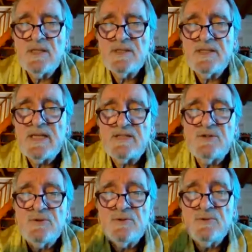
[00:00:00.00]
That
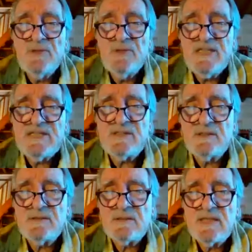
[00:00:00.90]
you listen,
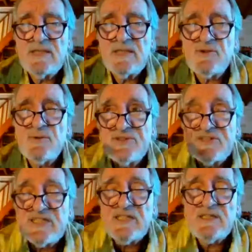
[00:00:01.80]
that you
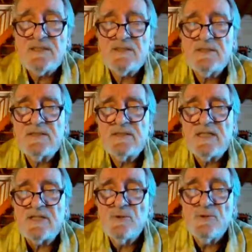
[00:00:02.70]
see,
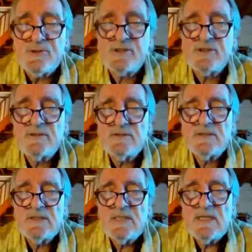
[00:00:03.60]
that you look,
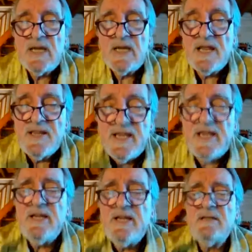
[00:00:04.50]
and
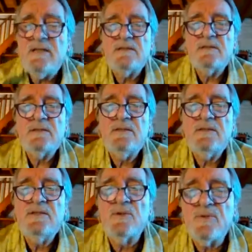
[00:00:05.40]
then
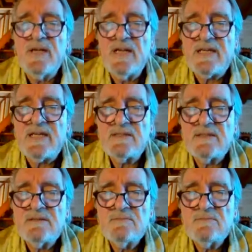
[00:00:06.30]
you realize.